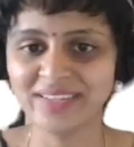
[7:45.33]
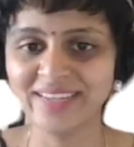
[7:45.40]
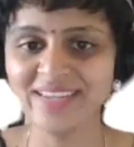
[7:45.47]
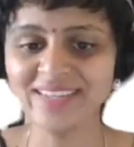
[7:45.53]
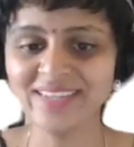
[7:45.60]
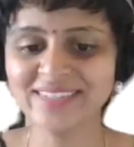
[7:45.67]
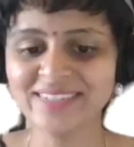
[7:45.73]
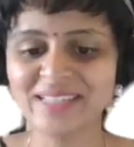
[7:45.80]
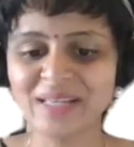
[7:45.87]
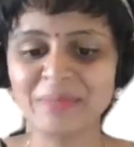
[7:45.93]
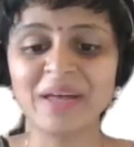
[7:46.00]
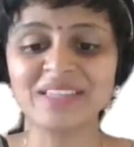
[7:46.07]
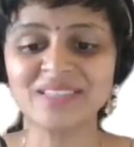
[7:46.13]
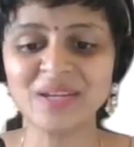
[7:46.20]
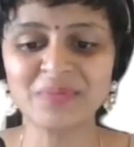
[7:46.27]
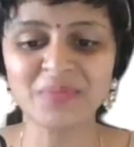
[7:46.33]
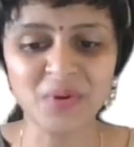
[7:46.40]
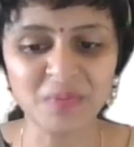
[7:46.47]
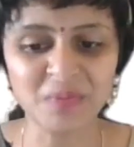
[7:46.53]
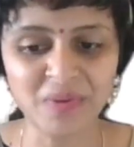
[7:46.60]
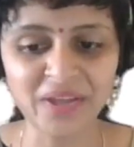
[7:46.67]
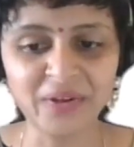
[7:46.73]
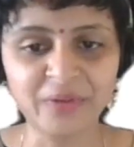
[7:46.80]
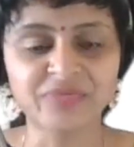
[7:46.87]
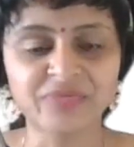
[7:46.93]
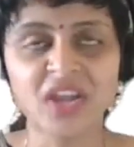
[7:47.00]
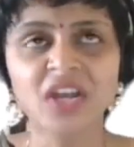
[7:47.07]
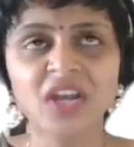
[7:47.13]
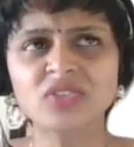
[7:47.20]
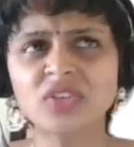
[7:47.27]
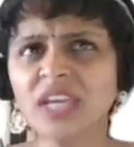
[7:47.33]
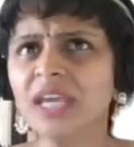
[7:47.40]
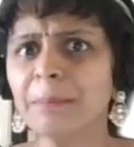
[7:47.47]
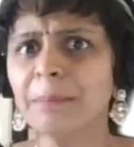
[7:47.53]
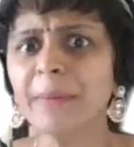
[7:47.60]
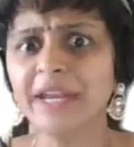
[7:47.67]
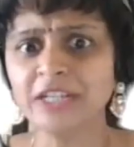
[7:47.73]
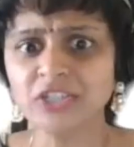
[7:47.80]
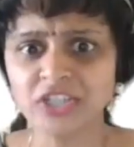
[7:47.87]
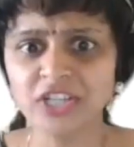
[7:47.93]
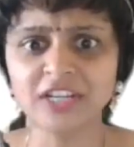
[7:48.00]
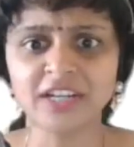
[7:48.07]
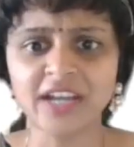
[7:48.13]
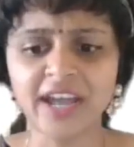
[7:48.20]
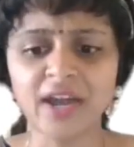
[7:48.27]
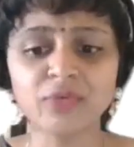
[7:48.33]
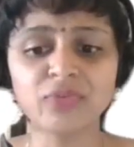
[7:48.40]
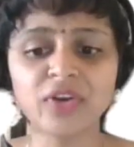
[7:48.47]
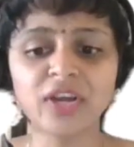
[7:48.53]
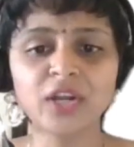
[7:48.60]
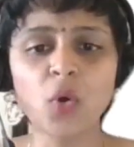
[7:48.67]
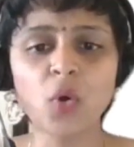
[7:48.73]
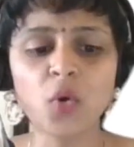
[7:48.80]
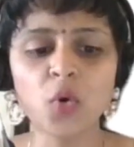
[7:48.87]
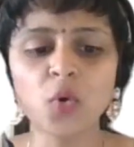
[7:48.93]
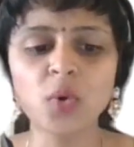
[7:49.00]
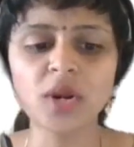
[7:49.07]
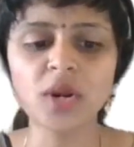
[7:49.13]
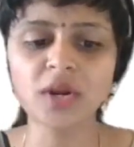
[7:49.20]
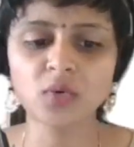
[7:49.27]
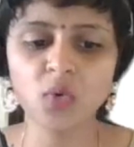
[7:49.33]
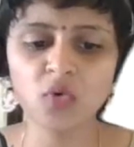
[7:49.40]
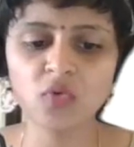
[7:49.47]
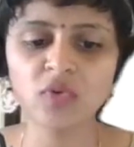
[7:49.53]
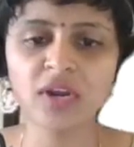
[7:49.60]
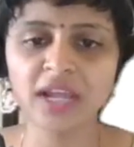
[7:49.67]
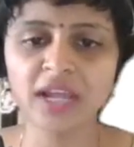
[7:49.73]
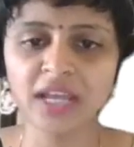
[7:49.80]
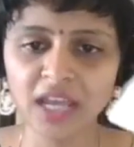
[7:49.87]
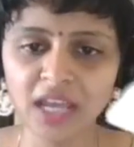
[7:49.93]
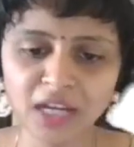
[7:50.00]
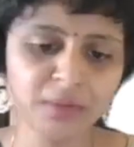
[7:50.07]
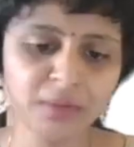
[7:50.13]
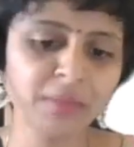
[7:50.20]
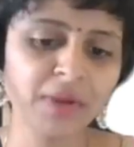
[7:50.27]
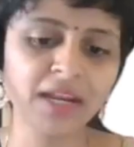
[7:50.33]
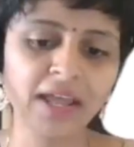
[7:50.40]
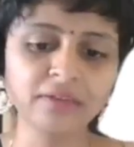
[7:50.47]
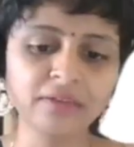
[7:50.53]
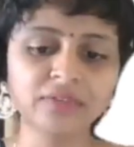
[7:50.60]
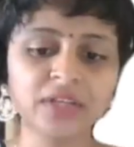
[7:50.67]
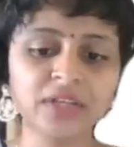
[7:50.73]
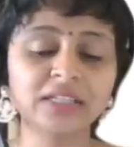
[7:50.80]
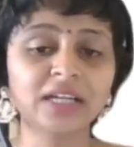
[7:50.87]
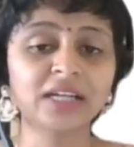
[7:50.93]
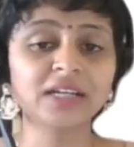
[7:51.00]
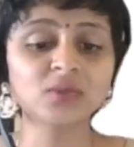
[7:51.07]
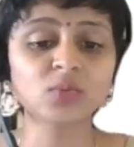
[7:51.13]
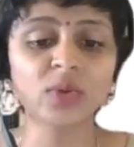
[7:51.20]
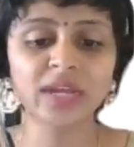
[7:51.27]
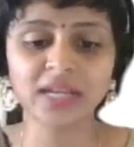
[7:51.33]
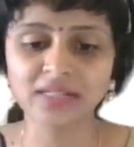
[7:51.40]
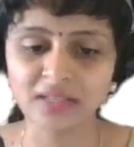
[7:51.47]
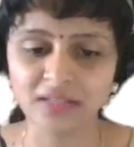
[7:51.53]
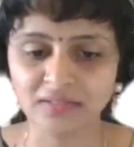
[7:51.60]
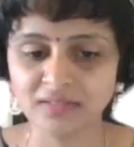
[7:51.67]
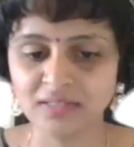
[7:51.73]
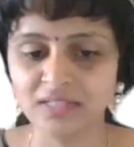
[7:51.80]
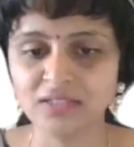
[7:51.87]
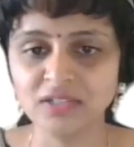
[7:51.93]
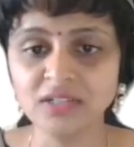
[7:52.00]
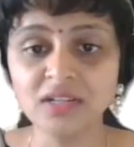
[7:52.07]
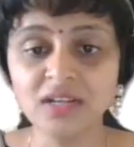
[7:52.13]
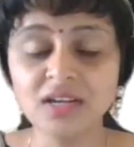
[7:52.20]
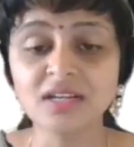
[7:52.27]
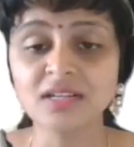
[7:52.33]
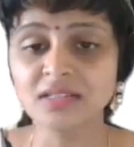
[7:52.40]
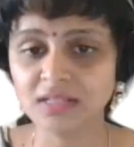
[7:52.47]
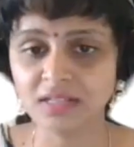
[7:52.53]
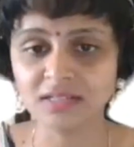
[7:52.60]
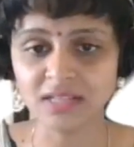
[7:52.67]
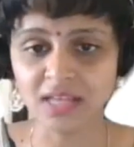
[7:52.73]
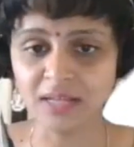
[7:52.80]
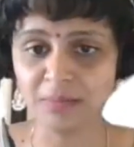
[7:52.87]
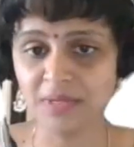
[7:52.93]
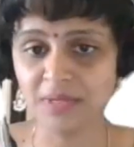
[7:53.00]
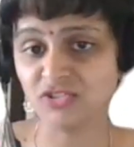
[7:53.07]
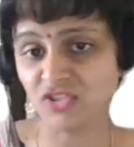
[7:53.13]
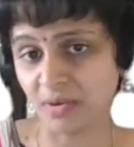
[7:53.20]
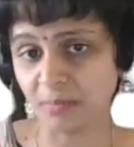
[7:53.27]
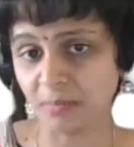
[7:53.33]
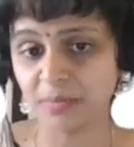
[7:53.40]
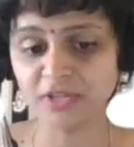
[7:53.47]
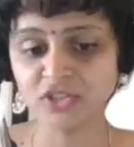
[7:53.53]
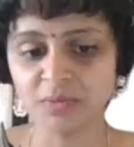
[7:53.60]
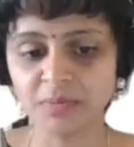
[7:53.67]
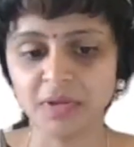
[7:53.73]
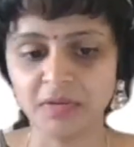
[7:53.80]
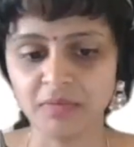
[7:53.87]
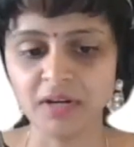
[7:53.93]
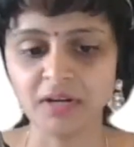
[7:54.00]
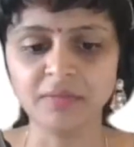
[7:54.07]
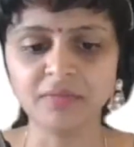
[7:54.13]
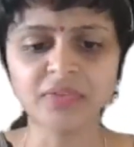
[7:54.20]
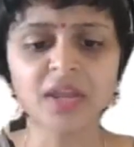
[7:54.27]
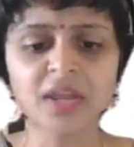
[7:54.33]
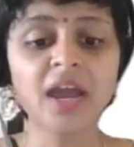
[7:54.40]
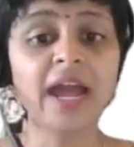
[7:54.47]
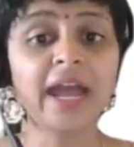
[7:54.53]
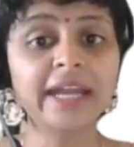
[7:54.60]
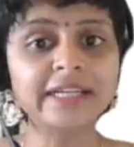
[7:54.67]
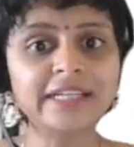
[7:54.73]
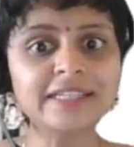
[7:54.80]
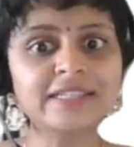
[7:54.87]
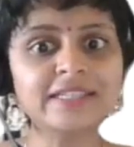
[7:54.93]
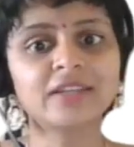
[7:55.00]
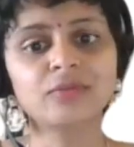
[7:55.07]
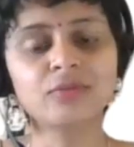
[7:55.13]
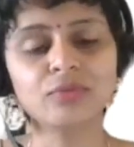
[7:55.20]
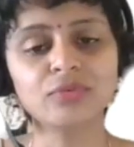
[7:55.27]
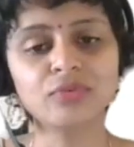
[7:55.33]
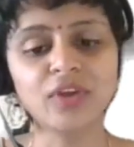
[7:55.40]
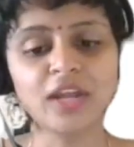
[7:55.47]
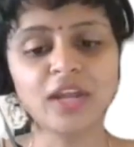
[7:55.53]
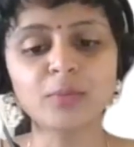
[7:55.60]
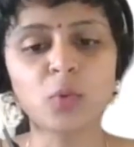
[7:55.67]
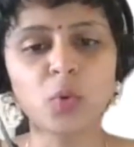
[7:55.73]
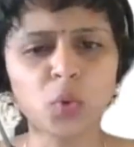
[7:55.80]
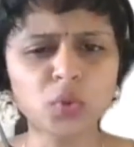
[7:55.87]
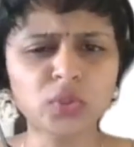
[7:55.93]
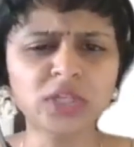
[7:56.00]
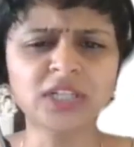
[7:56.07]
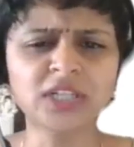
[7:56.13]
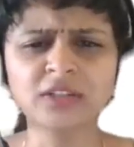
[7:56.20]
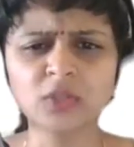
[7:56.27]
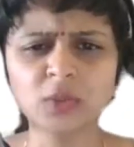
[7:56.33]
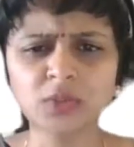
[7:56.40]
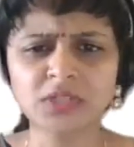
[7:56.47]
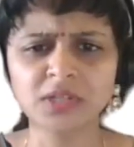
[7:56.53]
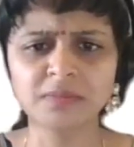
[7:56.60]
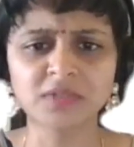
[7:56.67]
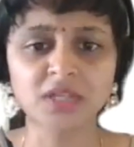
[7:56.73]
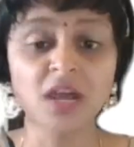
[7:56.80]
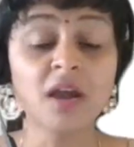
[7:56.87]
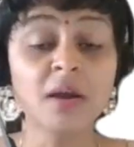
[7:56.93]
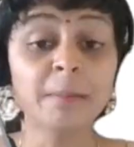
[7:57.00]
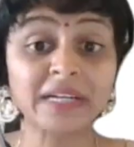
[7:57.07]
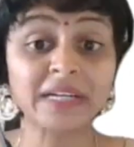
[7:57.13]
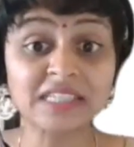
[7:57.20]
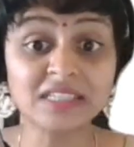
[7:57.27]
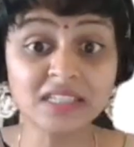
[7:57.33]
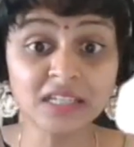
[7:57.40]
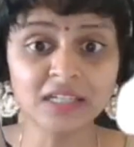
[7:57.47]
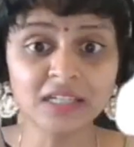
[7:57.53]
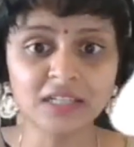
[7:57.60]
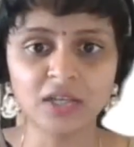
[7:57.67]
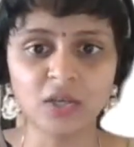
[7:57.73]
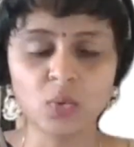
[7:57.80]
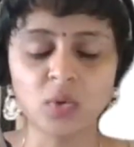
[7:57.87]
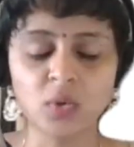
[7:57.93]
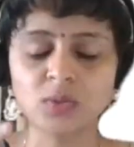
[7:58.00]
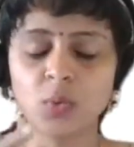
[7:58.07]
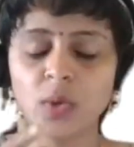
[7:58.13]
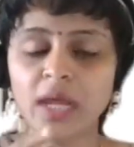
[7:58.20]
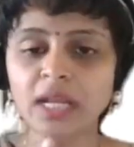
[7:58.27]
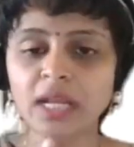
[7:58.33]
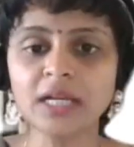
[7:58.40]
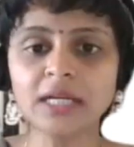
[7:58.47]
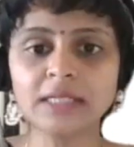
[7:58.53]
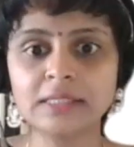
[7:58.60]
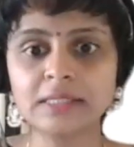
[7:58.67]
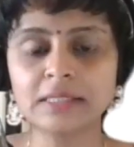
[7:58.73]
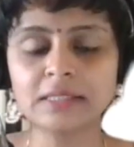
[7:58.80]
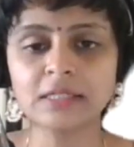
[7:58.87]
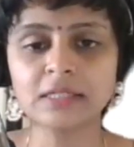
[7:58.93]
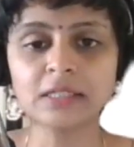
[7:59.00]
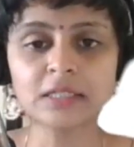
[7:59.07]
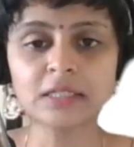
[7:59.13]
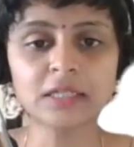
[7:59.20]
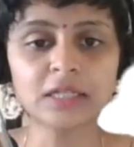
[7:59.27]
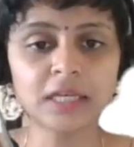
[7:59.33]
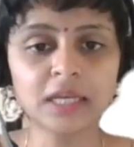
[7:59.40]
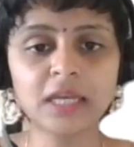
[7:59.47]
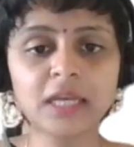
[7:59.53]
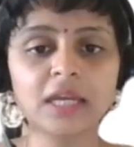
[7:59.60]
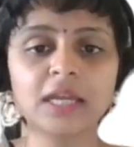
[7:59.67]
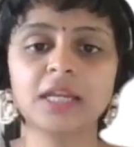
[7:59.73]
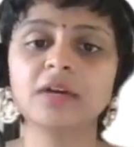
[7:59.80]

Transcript: yes, a basketball player. So he mentioned, I have failed over and over again in my life, and that is why I succeeded. Six NBA championship he won. Edison failed more than 10,000 times, but still he was very consistent till he